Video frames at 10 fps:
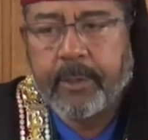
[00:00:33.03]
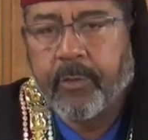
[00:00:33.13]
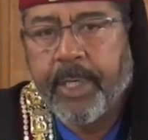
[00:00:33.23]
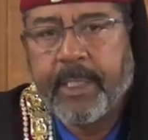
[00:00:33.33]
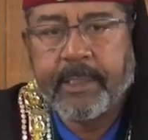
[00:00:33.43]

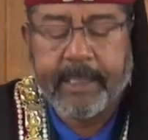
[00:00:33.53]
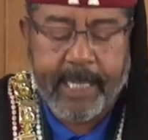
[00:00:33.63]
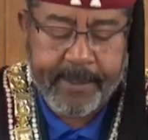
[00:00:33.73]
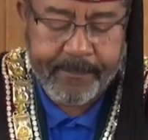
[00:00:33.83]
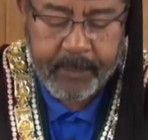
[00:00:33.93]
greeting
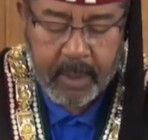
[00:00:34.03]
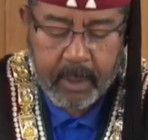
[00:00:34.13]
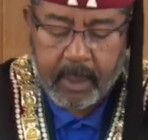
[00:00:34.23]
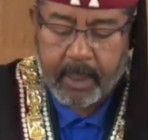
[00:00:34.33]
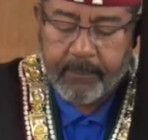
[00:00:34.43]
today.
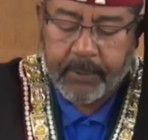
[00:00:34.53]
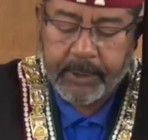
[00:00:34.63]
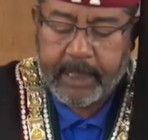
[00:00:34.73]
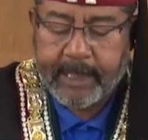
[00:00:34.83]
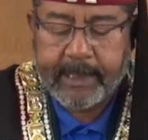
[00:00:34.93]
The
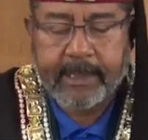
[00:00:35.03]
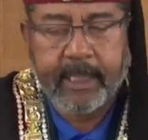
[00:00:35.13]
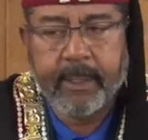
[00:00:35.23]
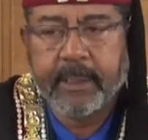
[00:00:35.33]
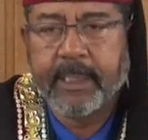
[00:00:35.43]
first thing, as I
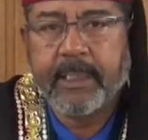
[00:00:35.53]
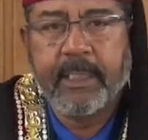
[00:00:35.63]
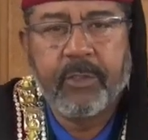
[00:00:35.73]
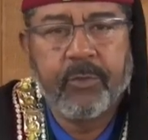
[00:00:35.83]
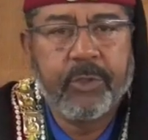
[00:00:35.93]
said,
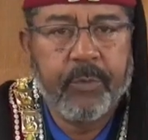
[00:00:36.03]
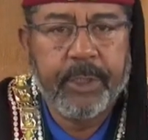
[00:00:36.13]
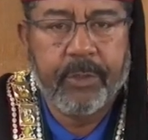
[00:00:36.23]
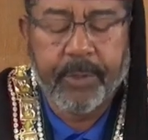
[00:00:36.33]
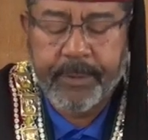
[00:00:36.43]
16 through
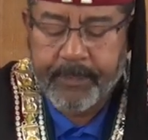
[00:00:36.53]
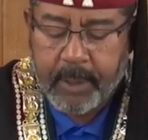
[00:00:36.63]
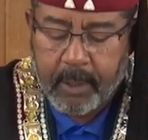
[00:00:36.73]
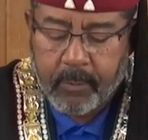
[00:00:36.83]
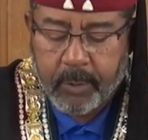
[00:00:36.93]
23,
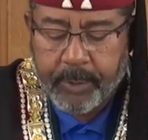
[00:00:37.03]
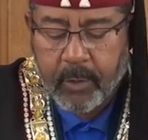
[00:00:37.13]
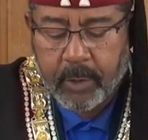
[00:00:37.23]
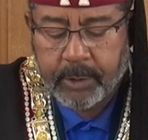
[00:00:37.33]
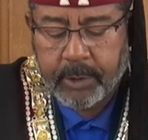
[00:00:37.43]
we'll be
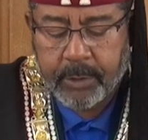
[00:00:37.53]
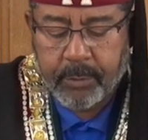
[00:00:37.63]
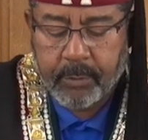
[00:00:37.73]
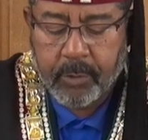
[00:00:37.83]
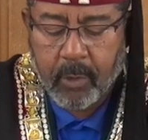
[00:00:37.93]
going
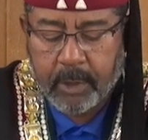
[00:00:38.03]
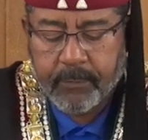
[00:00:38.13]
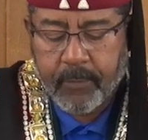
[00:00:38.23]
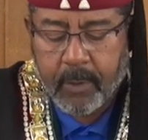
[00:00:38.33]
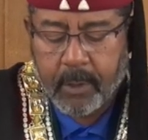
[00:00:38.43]
to New Orleans
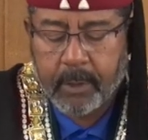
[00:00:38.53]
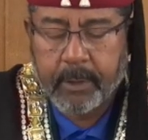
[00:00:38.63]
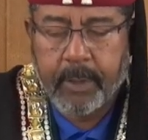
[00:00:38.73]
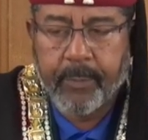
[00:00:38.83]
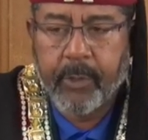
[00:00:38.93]
for
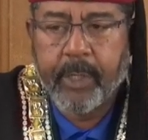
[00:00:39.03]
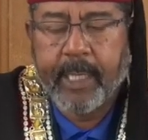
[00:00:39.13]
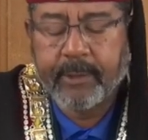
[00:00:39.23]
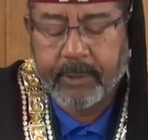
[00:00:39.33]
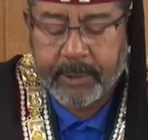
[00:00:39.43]
Imperial
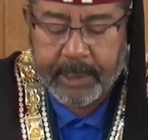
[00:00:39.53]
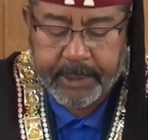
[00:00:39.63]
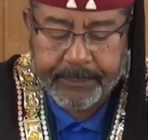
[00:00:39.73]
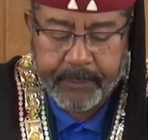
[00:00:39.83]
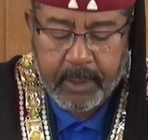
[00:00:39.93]
Council
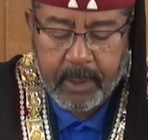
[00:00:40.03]
session.